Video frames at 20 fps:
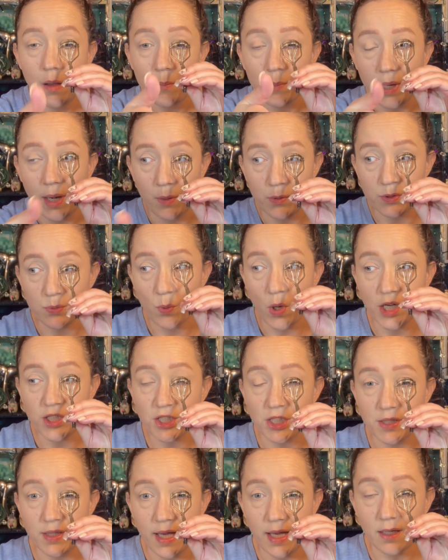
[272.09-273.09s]
but I was
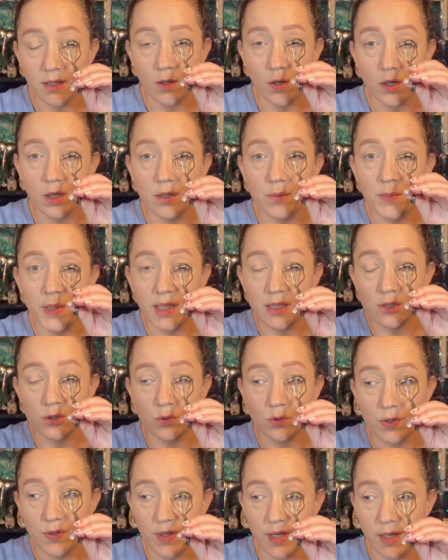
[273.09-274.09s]
watching that car to make
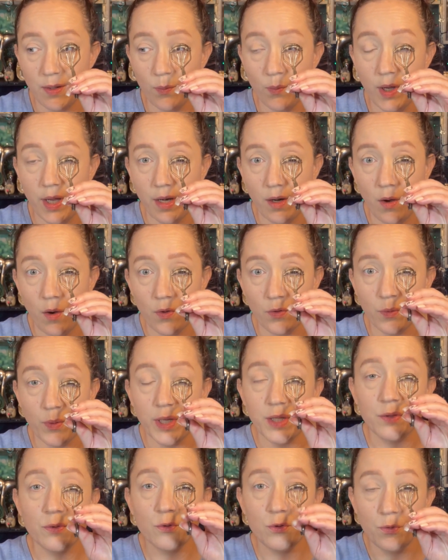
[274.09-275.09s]
sure that it went all the
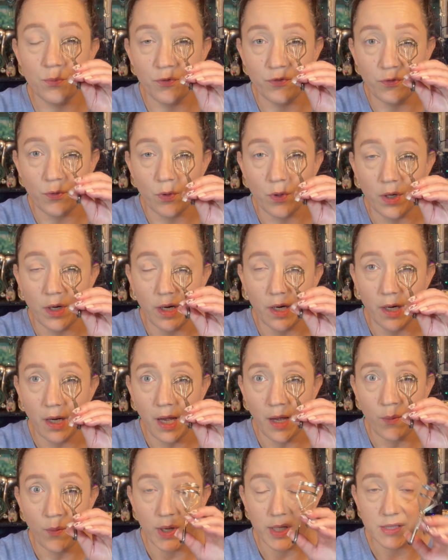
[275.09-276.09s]
way through before
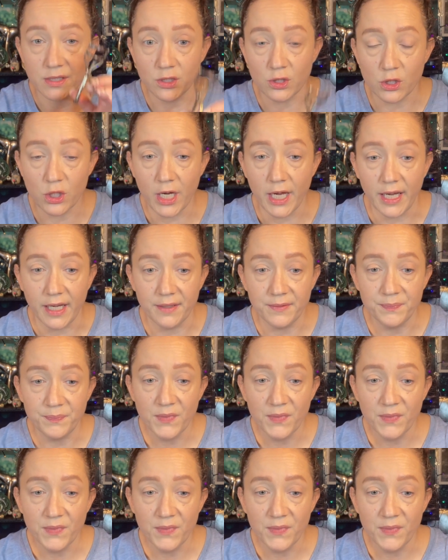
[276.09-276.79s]
I went straight.